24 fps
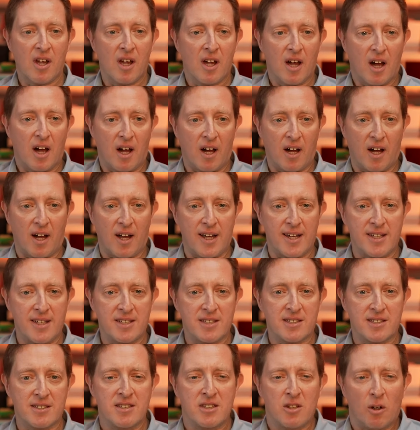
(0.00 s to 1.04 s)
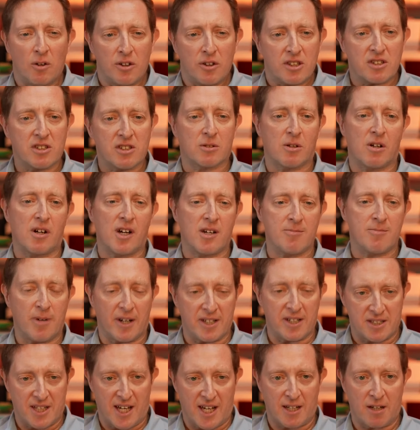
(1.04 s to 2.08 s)
uh, is not described by
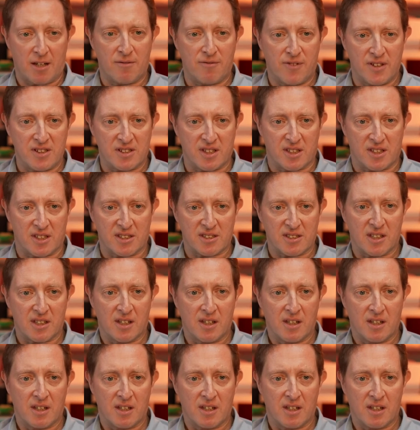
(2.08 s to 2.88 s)
standard physics.